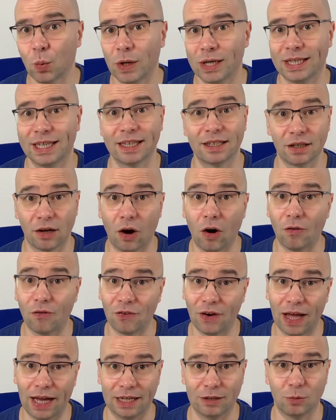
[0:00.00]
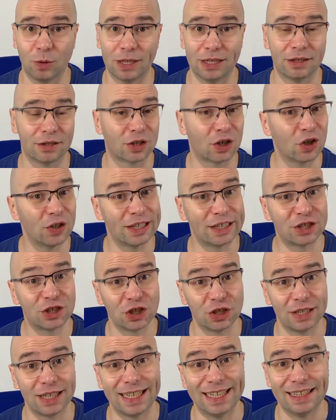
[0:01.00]
when it gets offline, when the
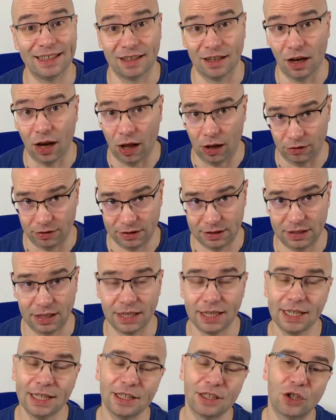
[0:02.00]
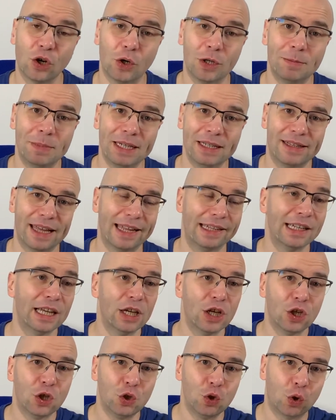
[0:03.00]
connection is lost. So it means
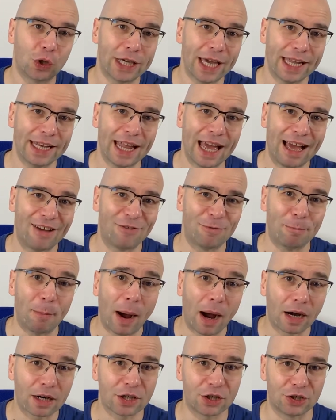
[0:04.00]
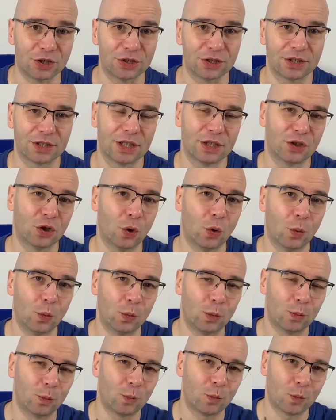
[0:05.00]
that you can have markers. So
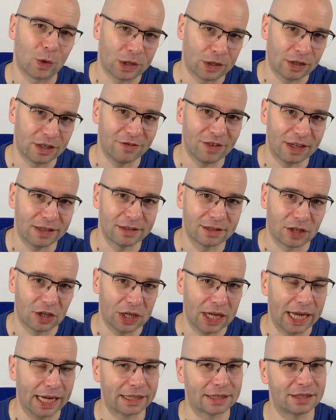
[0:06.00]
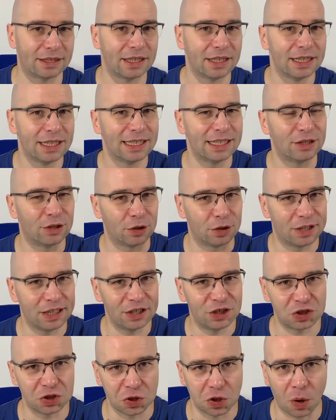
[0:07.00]
when the device connects, the
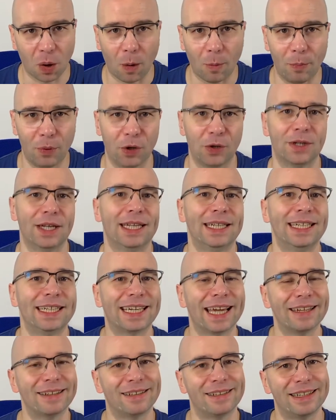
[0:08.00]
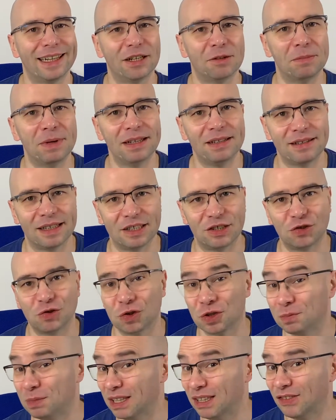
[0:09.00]
session is open and it can send a message
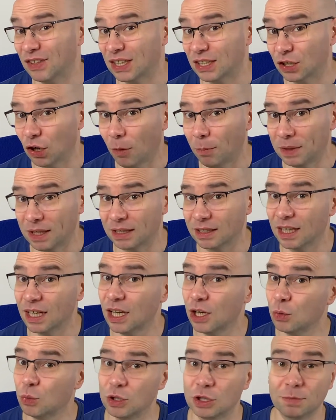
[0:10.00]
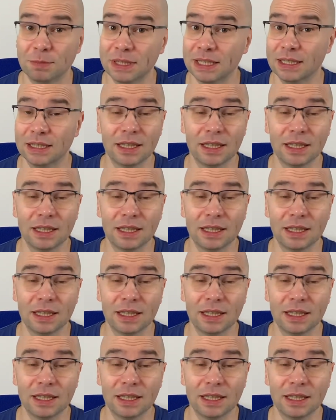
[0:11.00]
to a specific topic, which